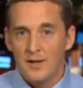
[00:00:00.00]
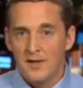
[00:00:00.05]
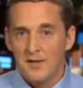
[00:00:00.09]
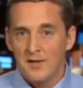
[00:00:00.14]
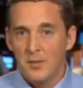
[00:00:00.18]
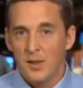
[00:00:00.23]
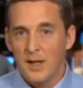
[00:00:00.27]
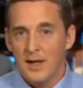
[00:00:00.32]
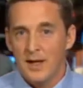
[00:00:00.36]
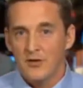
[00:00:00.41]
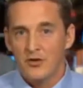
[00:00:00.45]
this
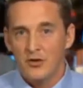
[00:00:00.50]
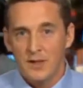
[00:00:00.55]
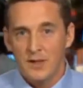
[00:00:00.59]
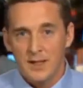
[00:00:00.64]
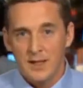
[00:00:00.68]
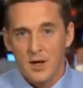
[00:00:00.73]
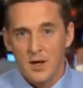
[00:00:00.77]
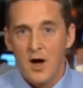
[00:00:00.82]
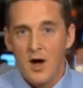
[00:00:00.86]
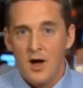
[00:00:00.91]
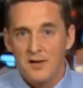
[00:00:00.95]
will actually
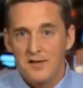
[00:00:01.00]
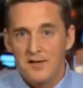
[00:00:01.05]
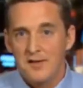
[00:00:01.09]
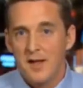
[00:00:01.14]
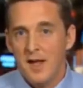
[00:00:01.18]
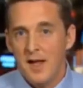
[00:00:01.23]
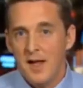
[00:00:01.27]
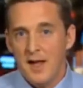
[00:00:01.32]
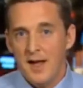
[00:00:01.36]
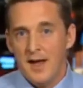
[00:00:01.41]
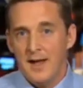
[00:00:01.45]
cost.
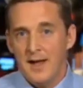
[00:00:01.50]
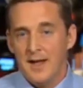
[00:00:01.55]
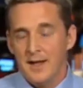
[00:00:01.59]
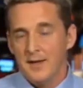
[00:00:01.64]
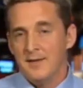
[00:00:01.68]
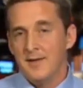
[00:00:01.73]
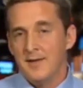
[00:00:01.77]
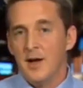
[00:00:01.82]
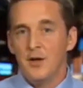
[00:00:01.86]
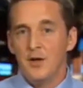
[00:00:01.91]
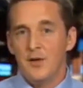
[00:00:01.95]
And I can
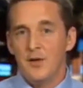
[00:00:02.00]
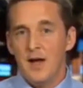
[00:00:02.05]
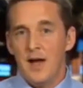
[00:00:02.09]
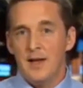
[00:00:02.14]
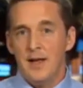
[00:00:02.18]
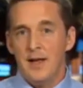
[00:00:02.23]
tell you that